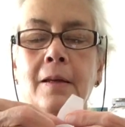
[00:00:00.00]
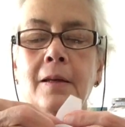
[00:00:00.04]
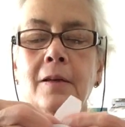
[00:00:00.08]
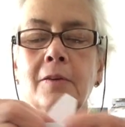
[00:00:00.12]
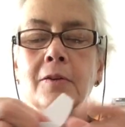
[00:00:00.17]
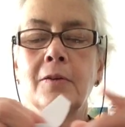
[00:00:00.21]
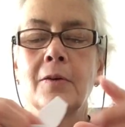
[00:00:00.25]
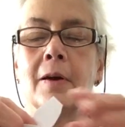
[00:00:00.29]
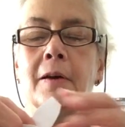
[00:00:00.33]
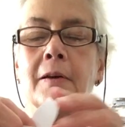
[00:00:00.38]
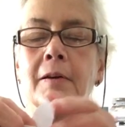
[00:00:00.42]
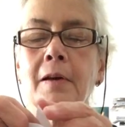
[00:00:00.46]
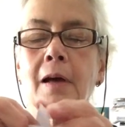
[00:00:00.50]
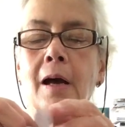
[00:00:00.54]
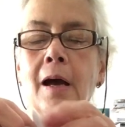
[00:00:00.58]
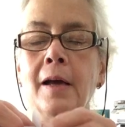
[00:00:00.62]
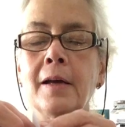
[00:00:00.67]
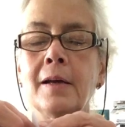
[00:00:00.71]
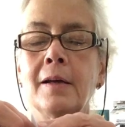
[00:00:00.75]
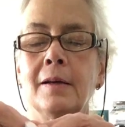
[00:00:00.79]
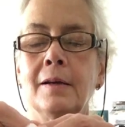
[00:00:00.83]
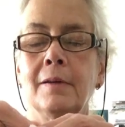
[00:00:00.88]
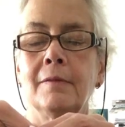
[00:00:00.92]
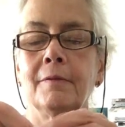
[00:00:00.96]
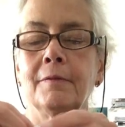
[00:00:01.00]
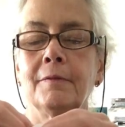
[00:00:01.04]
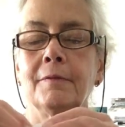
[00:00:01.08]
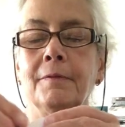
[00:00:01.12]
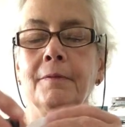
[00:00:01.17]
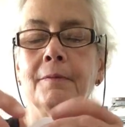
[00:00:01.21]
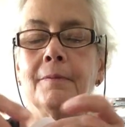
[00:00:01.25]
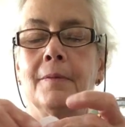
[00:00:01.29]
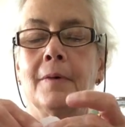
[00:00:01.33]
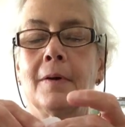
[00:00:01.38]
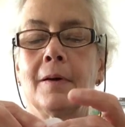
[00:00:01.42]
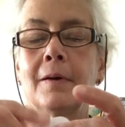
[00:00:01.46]
So I
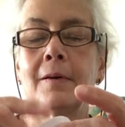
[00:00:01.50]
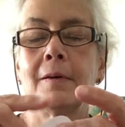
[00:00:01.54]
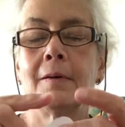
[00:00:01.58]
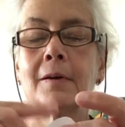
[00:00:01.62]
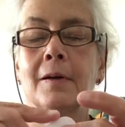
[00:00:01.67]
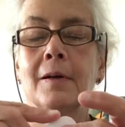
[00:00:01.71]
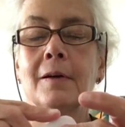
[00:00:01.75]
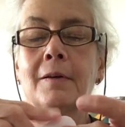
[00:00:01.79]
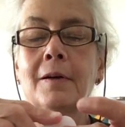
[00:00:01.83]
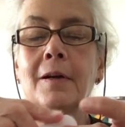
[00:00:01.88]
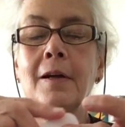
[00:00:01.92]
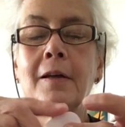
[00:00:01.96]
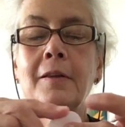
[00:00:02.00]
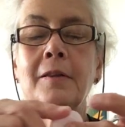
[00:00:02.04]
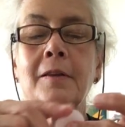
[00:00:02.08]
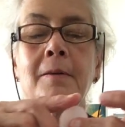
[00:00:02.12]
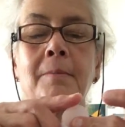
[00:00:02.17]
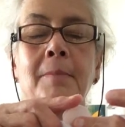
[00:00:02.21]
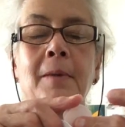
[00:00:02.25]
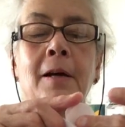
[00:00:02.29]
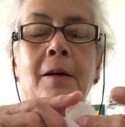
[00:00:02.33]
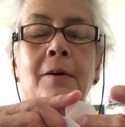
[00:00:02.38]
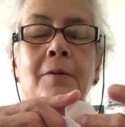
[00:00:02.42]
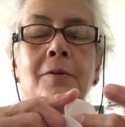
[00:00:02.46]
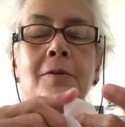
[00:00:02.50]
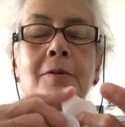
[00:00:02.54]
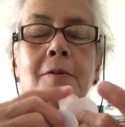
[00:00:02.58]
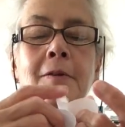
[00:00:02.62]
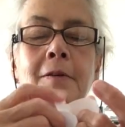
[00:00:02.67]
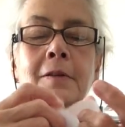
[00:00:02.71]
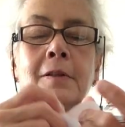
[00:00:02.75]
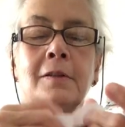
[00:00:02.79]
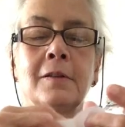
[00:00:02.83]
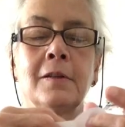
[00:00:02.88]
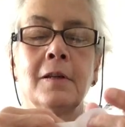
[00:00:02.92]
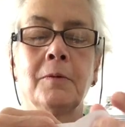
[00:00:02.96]
cut them out so
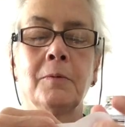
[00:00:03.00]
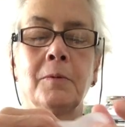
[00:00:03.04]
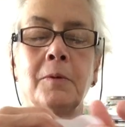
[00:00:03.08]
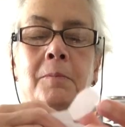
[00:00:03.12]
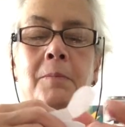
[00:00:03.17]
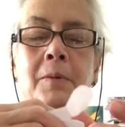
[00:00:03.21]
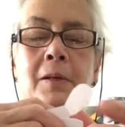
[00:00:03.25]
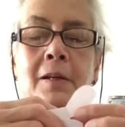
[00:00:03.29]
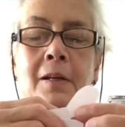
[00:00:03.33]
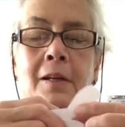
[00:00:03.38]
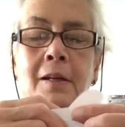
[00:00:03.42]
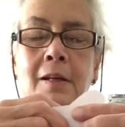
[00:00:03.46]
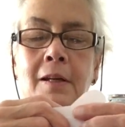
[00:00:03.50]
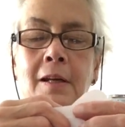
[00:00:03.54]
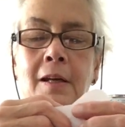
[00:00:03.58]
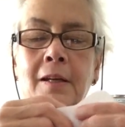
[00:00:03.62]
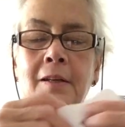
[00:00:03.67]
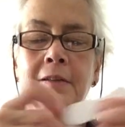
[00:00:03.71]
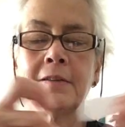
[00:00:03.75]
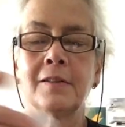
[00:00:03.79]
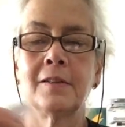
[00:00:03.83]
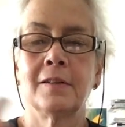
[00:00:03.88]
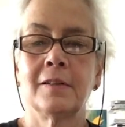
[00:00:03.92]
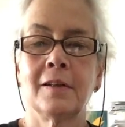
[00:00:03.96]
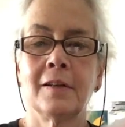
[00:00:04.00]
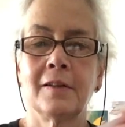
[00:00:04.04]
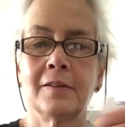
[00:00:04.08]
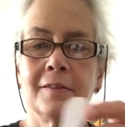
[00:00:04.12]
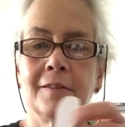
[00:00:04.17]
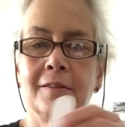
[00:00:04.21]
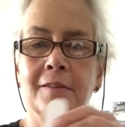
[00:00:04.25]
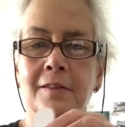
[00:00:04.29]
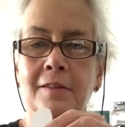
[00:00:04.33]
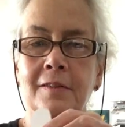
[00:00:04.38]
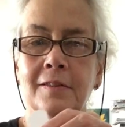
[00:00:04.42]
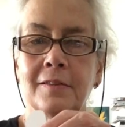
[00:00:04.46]
that they would be connected because
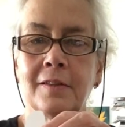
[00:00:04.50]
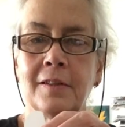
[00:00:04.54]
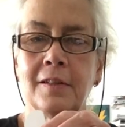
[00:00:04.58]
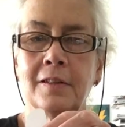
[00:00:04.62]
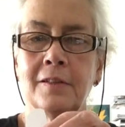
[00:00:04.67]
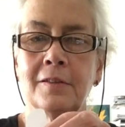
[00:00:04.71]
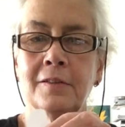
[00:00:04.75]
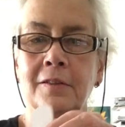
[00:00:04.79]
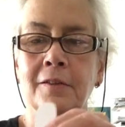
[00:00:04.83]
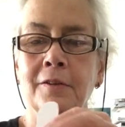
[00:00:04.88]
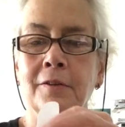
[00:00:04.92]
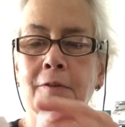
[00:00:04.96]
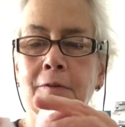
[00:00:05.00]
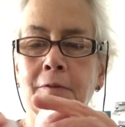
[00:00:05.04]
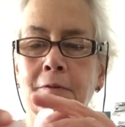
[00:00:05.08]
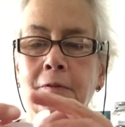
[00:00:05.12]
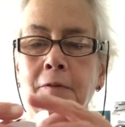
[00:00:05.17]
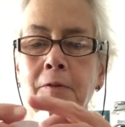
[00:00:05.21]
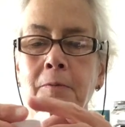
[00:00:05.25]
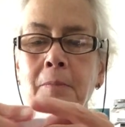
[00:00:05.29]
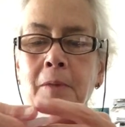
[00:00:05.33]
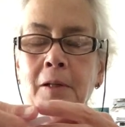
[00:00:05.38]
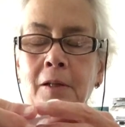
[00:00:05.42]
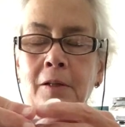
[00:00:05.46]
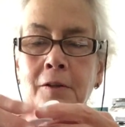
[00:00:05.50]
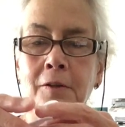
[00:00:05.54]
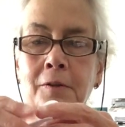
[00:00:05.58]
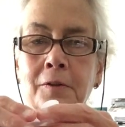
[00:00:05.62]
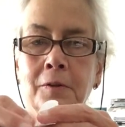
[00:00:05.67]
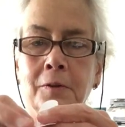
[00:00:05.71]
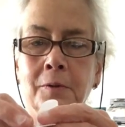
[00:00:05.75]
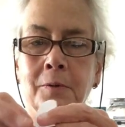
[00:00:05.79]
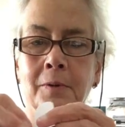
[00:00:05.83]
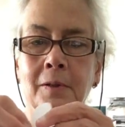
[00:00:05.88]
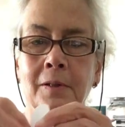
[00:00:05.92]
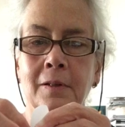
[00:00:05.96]
it's just easier for me to
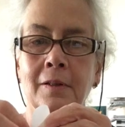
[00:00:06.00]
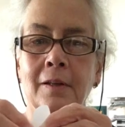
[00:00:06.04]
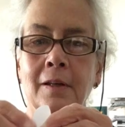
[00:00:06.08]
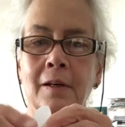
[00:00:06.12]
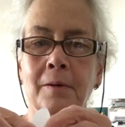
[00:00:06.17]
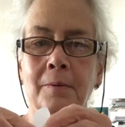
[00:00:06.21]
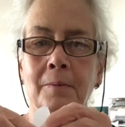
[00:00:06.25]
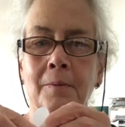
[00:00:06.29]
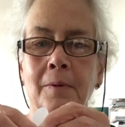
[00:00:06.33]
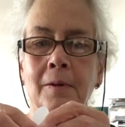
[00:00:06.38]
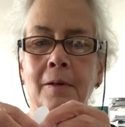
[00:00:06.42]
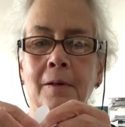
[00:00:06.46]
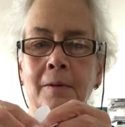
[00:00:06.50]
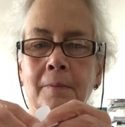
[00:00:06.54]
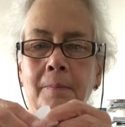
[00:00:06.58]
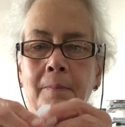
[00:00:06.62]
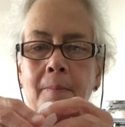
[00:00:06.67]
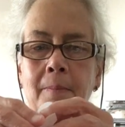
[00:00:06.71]
glue it that way.